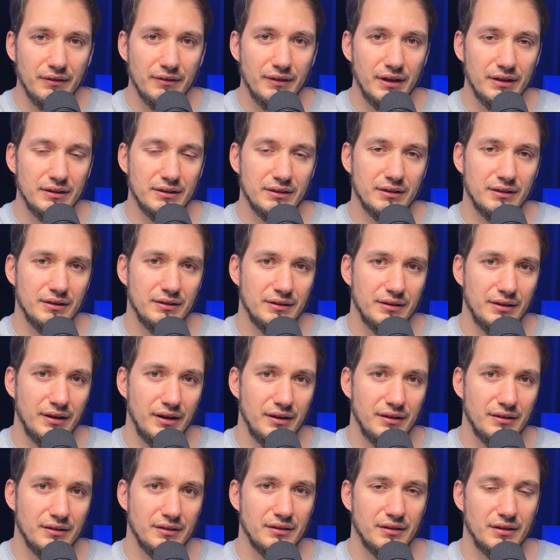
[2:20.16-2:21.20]
that
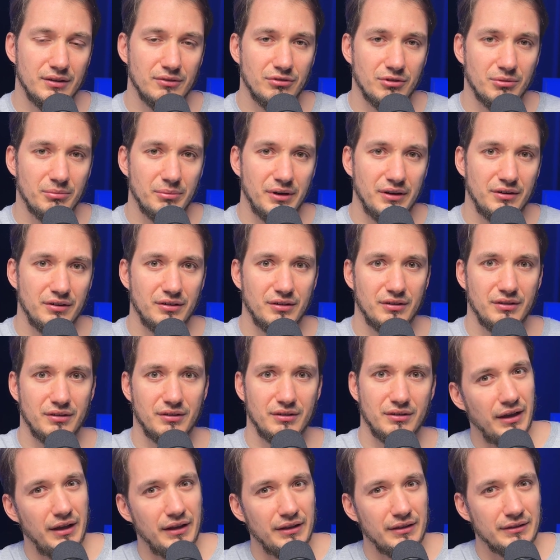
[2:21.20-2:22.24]
contains information
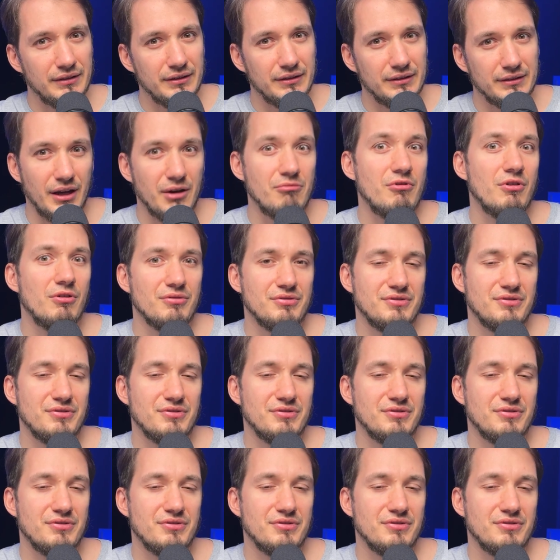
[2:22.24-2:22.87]
in a raw